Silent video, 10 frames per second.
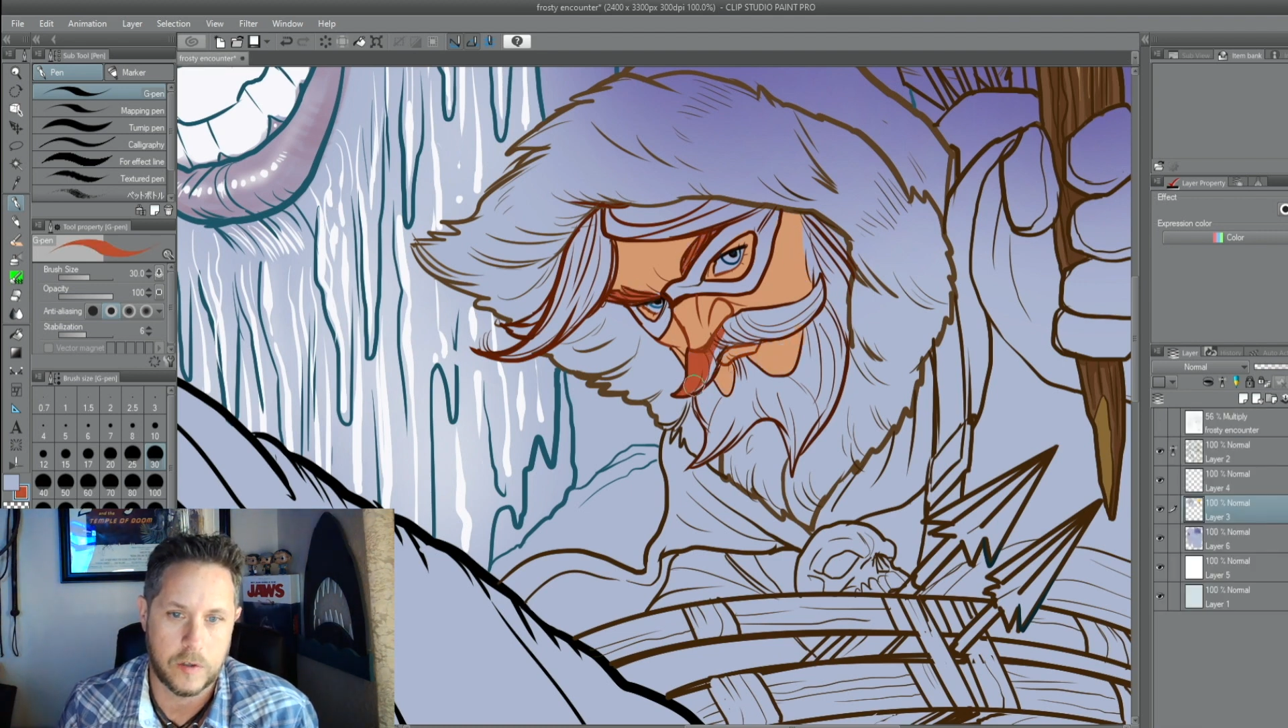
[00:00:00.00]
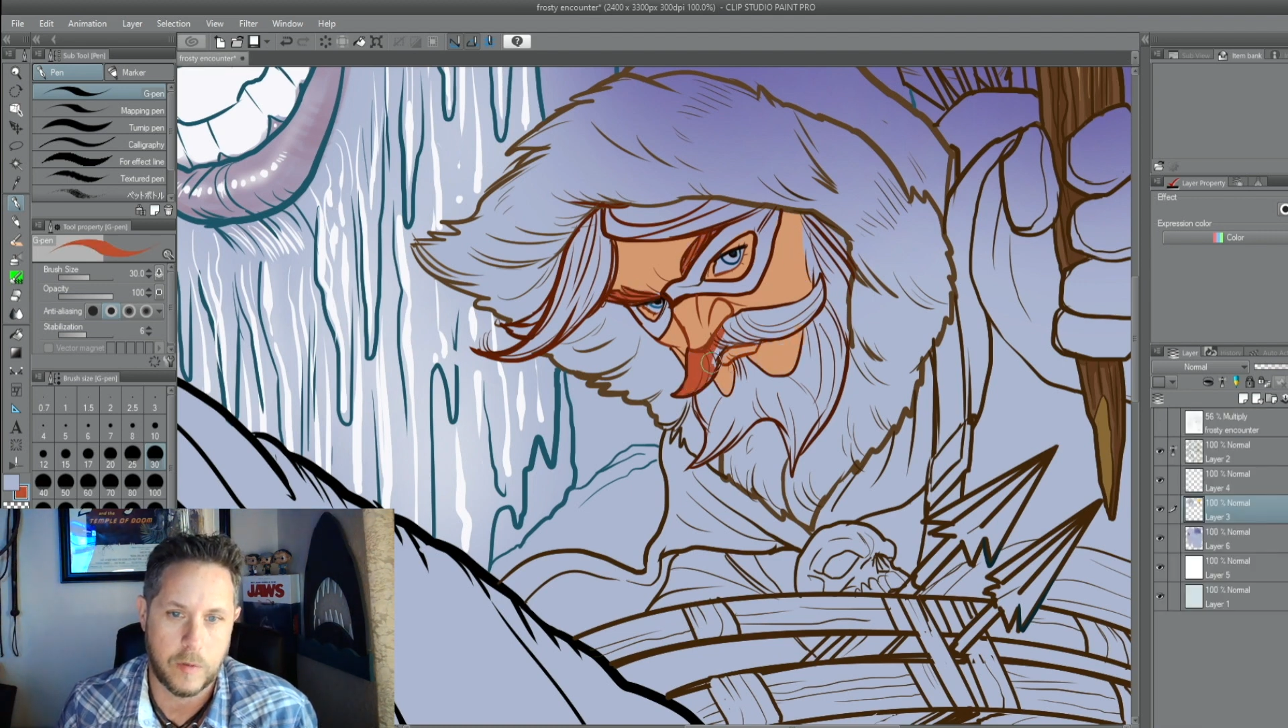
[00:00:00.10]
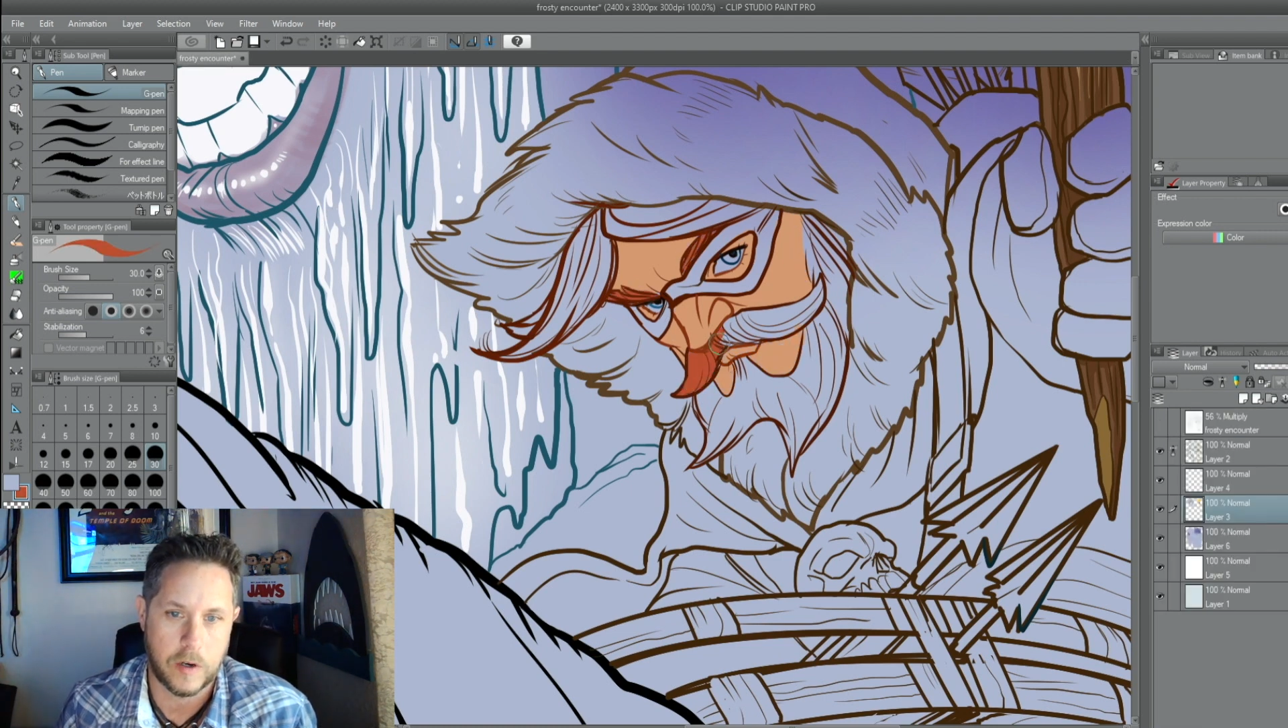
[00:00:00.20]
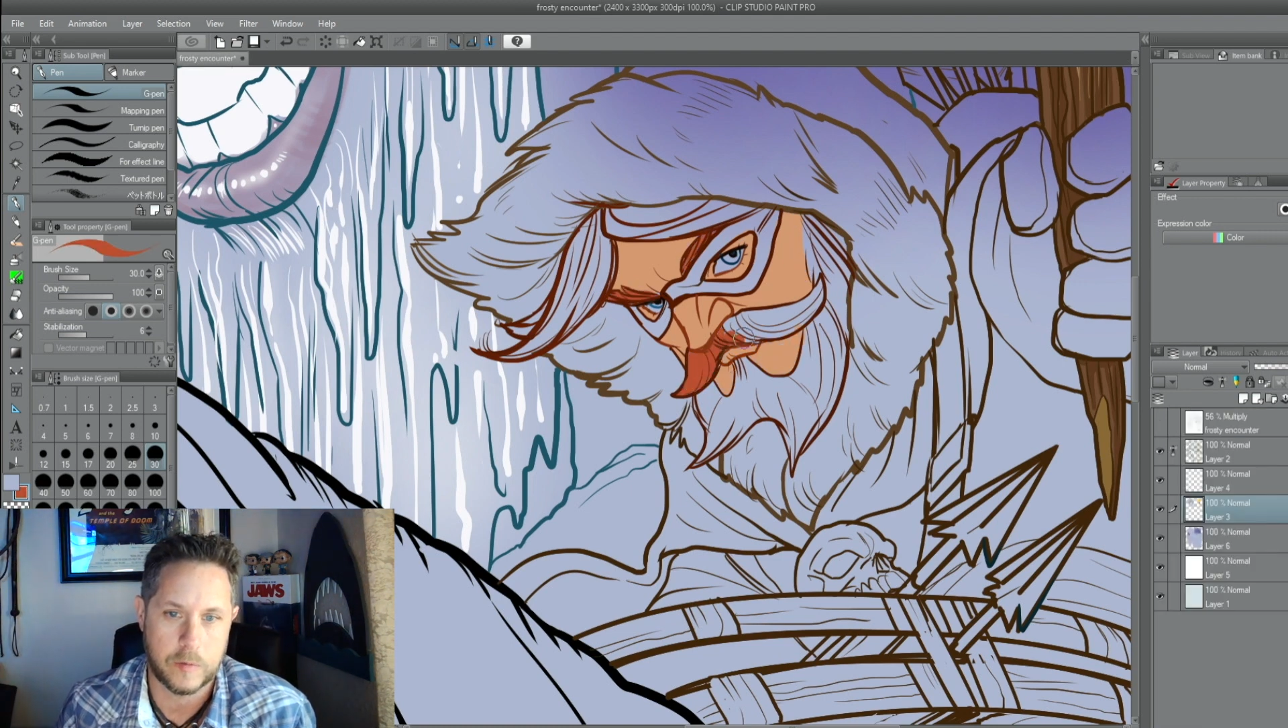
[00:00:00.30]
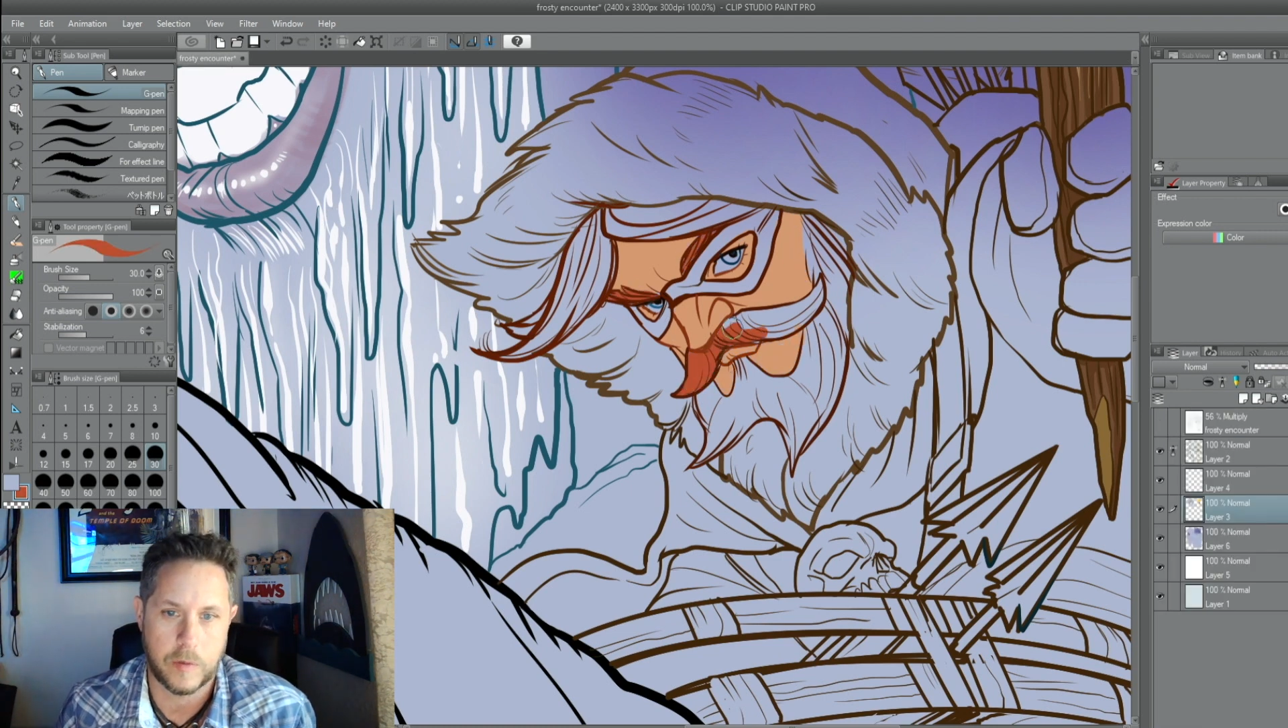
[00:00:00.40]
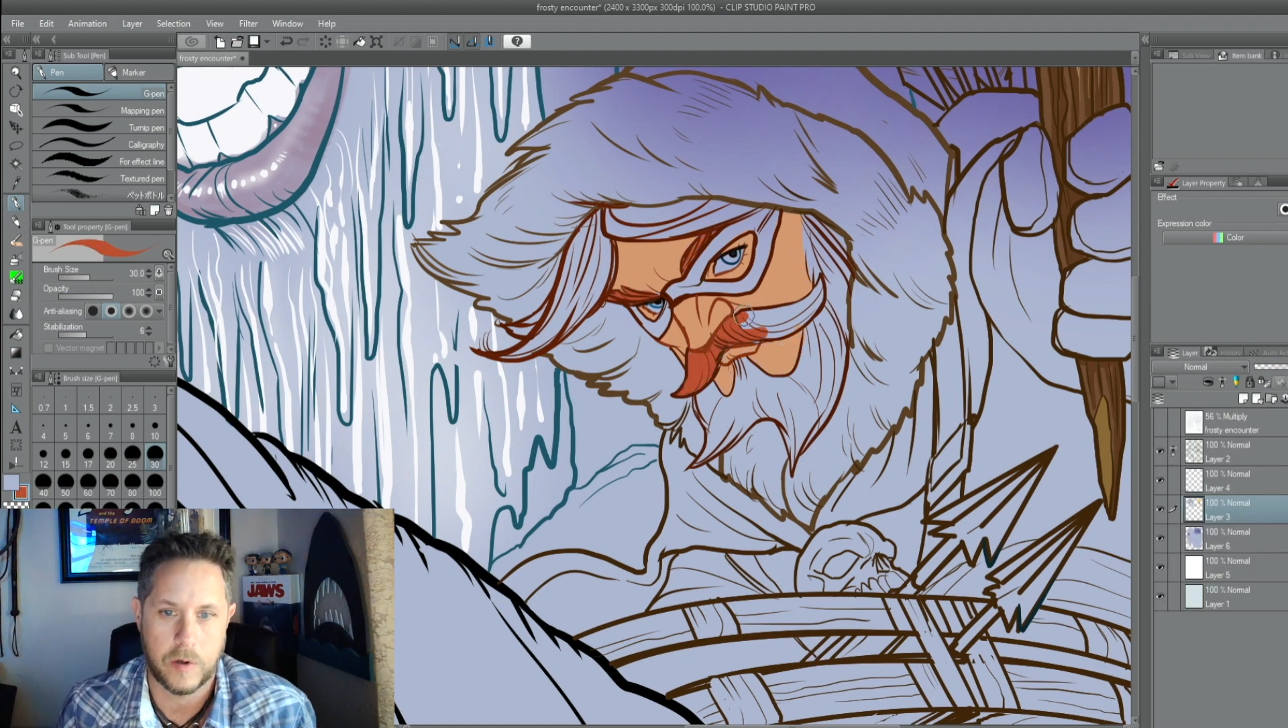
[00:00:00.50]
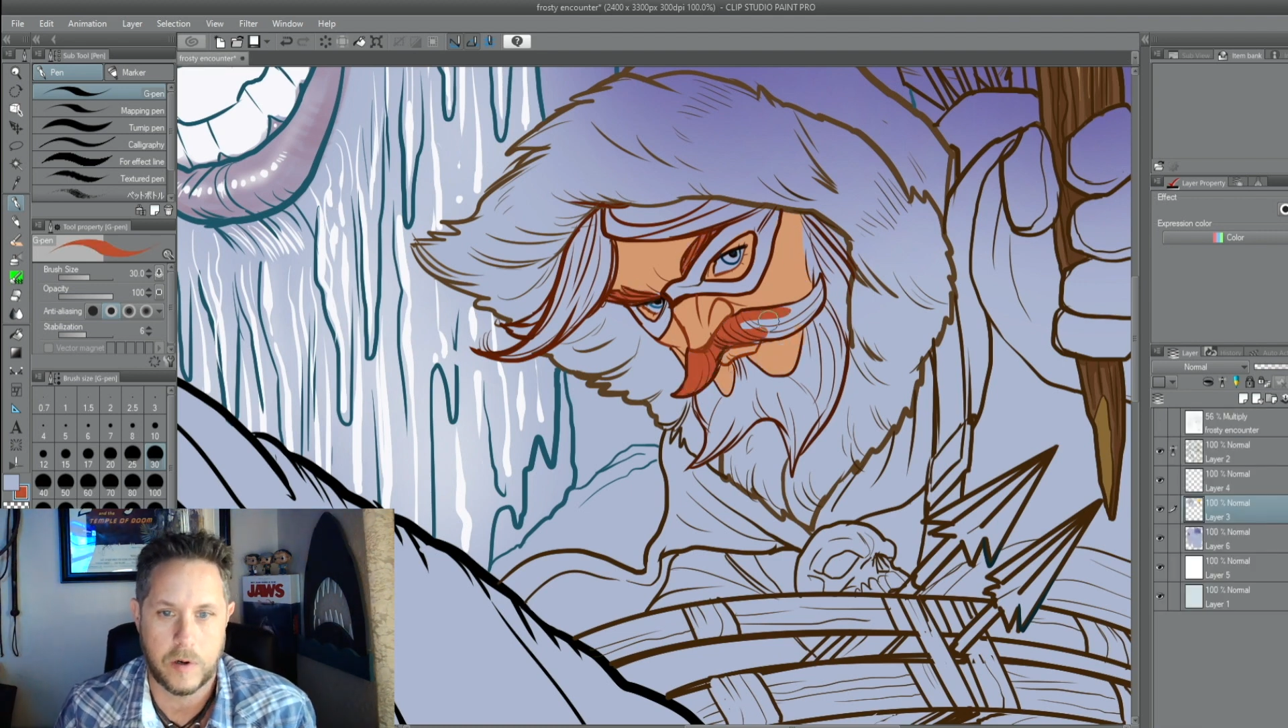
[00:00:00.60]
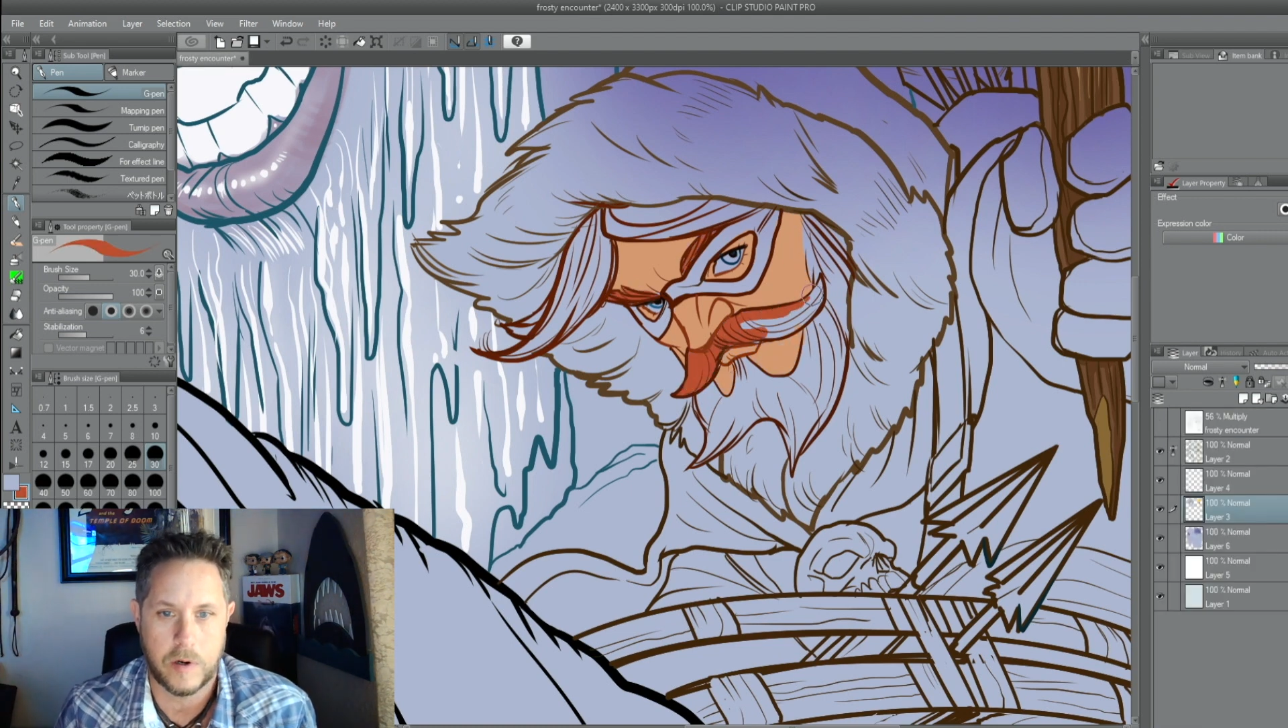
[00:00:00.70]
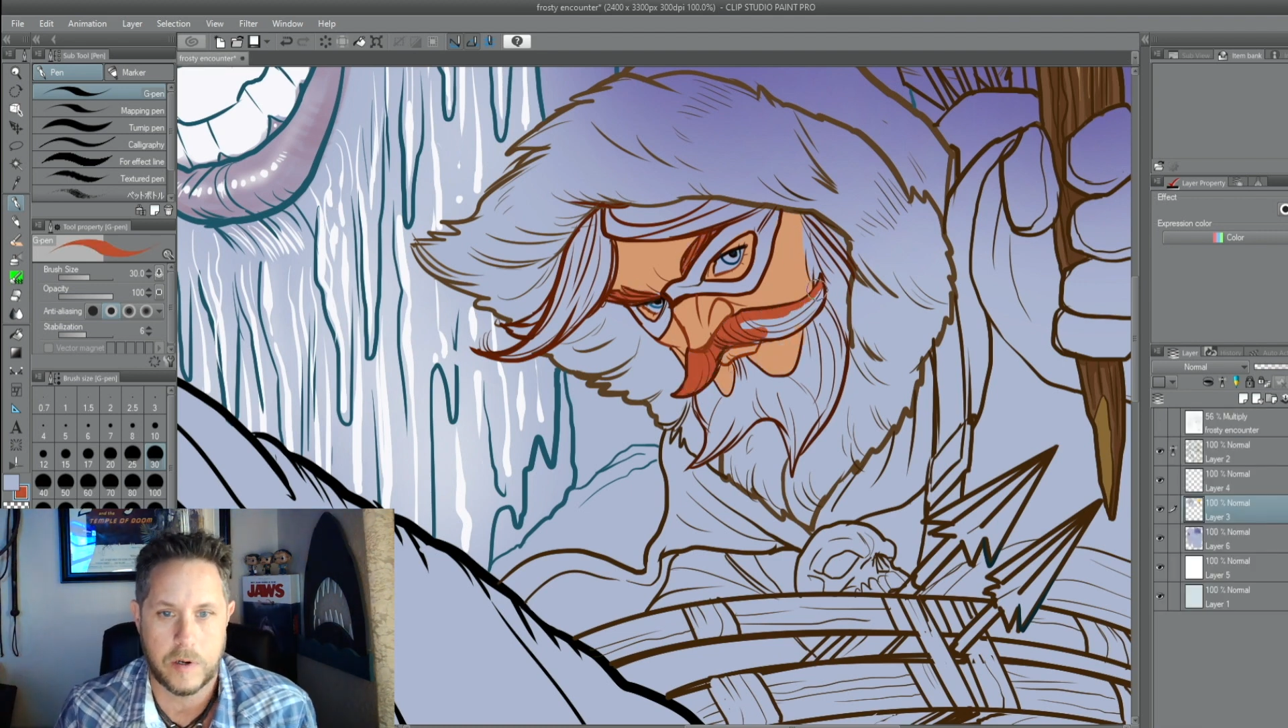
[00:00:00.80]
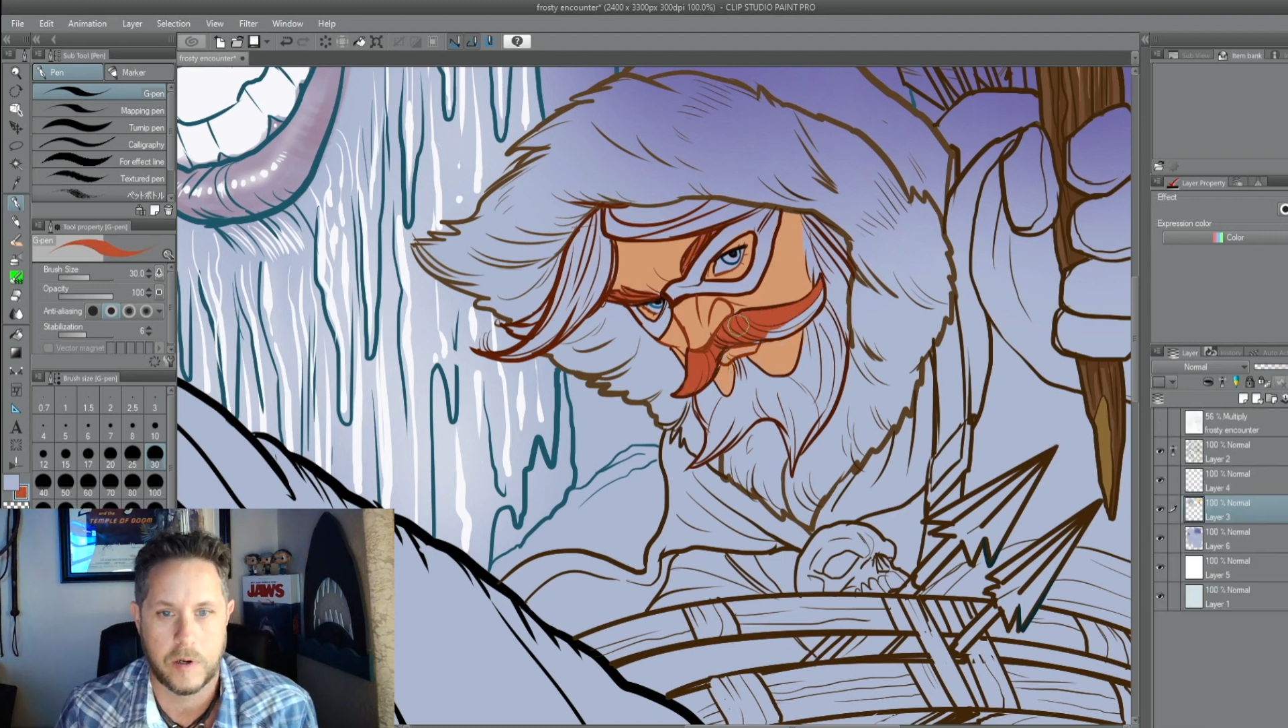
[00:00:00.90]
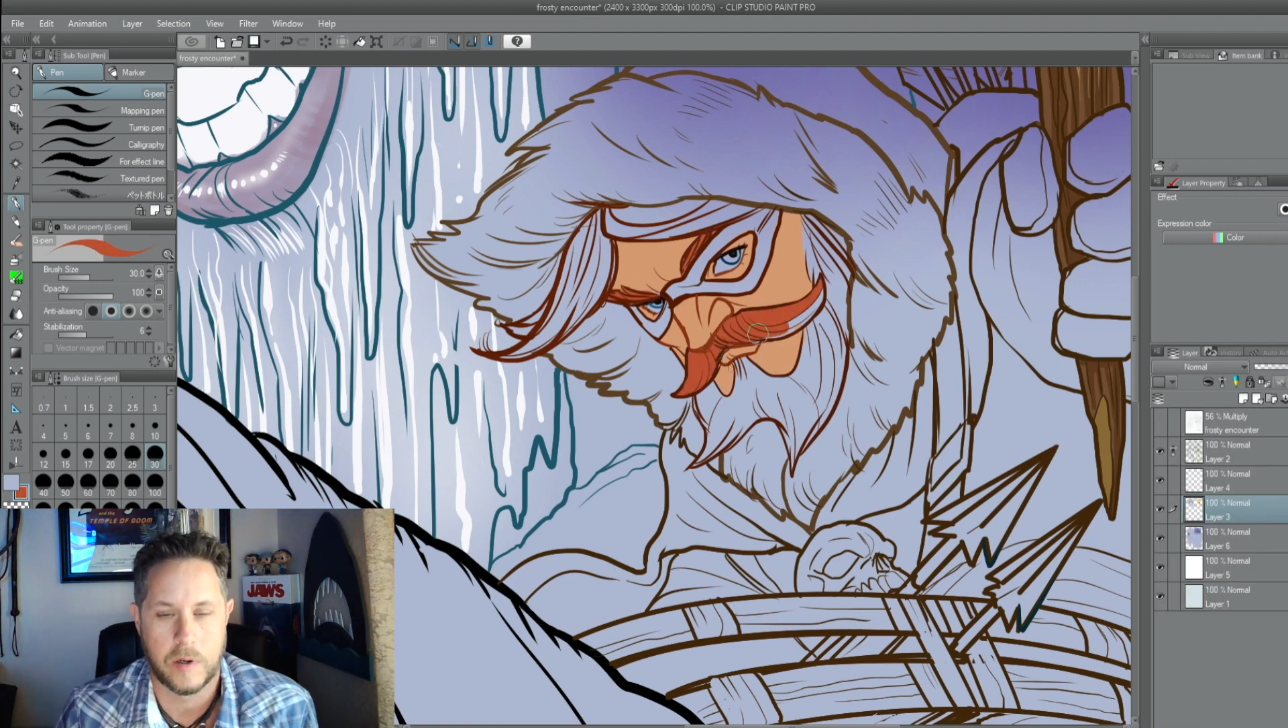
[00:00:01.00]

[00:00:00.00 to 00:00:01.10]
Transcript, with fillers: Marksman art.